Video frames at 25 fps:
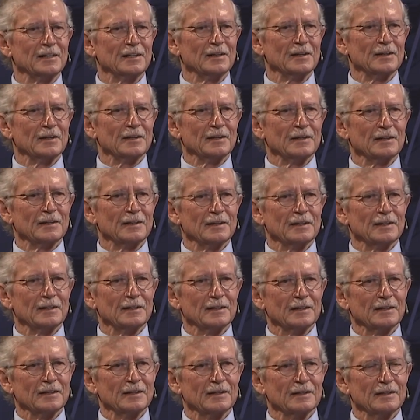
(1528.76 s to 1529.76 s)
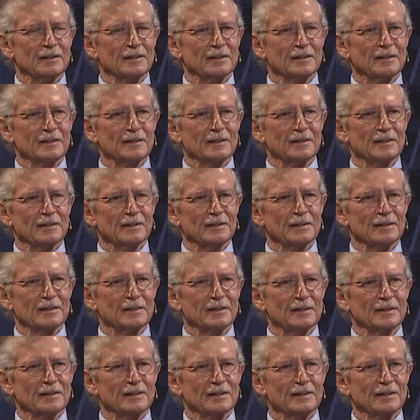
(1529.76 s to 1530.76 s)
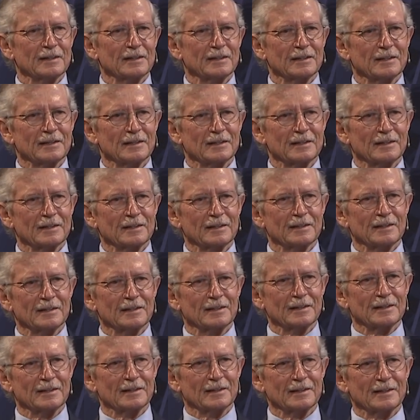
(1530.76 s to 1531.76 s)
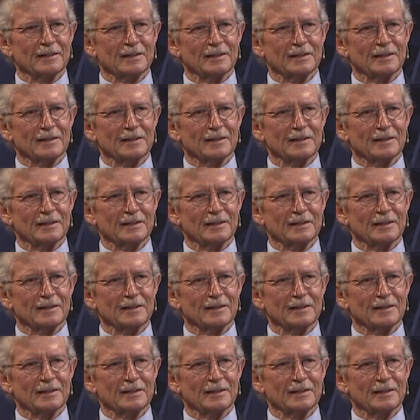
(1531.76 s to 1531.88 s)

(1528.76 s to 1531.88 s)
No one is speaking in this clip.